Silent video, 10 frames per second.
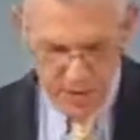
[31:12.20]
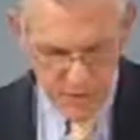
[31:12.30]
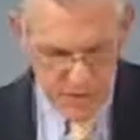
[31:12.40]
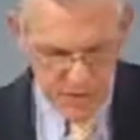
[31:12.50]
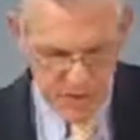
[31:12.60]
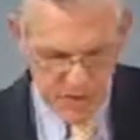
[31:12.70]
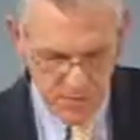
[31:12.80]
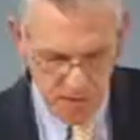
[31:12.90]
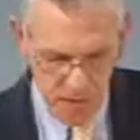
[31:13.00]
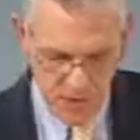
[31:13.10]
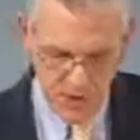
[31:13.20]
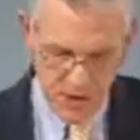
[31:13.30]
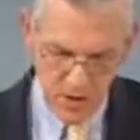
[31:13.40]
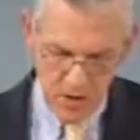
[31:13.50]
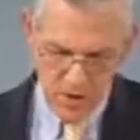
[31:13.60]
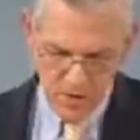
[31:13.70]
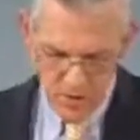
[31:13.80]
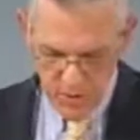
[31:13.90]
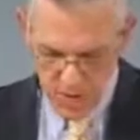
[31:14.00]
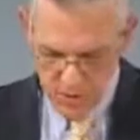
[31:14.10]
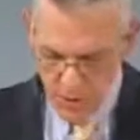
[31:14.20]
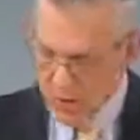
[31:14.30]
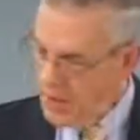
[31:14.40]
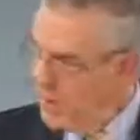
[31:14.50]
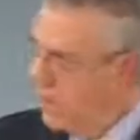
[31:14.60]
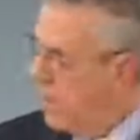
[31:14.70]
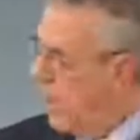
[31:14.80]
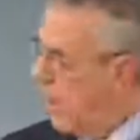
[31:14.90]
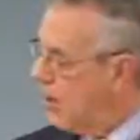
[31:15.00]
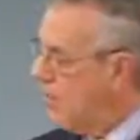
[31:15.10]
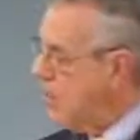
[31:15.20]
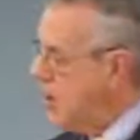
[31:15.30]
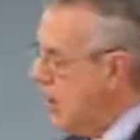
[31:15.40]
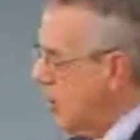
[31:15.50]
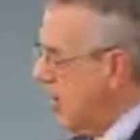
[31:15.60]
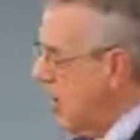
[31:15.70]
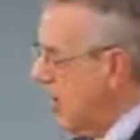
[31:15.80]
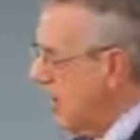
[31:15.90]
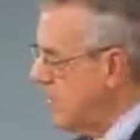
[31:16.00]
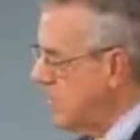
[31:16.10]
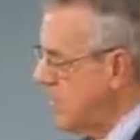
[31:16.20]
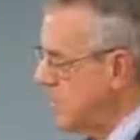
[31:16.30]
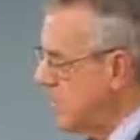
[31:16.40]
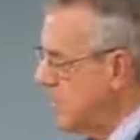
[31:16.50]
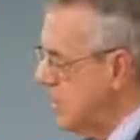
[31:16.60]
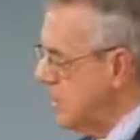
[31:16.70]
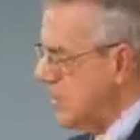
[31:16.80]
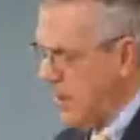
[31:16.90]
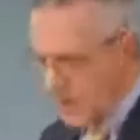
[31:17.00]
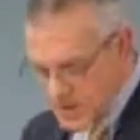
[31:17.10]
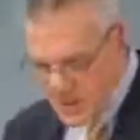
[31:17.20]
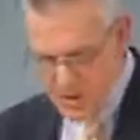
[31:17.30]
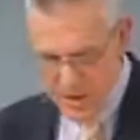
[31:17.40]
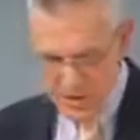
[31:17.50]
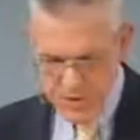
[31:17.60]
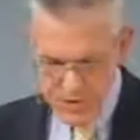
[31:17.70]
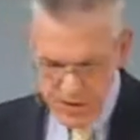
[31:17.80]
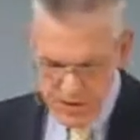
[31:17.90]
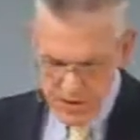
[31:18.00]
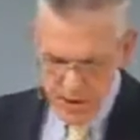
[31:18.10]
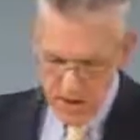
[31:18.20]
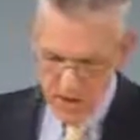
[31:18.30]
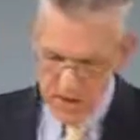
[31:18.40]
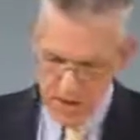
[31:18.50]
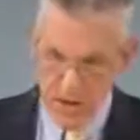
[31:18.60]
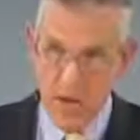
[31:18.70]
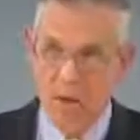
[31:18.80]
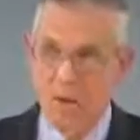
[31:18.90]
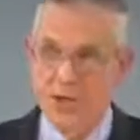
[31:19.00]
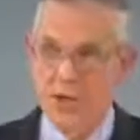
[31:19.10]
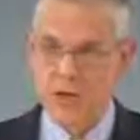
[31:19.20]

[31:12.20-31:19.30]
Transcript: the epistemological level, up one. How do we know about nature? And this is an interesting study in the climate change